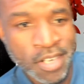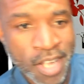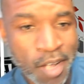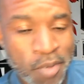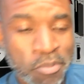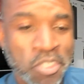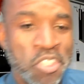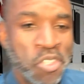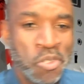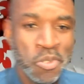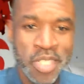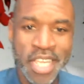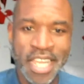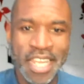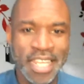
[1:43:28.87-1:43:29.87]
I'm with you.
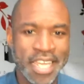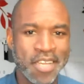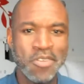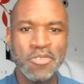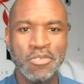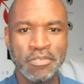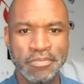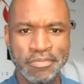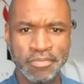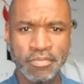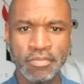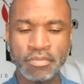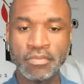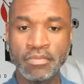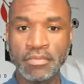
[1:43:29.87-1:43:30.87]
Yeah. Like I don't
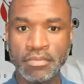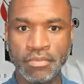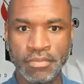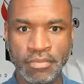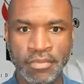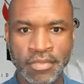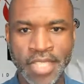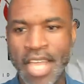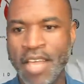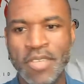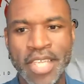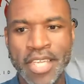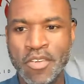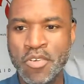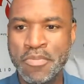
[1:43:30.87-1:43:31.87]

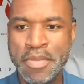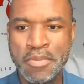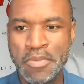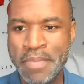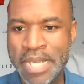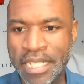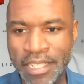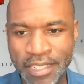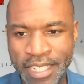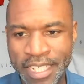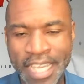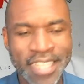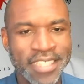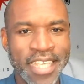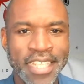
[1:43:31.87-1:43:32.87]
like owing people money.
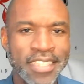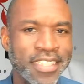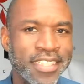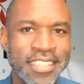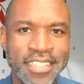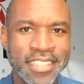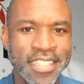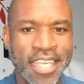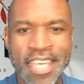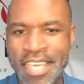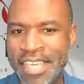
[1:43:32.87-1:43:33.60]
Like I just.